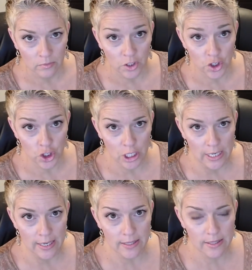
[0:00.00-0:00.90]

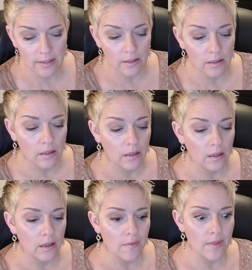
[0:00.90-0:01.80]
shit
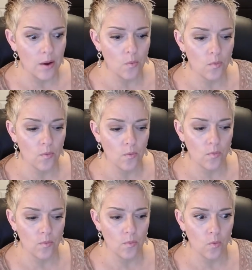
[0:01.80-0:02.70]
that
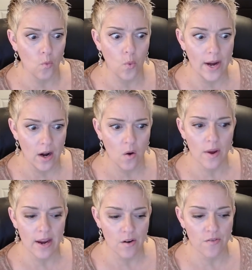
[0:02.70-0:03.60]
we don't
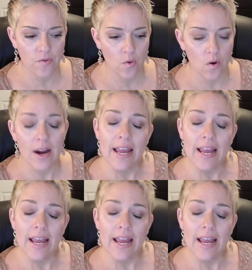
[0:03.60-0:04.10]
care for.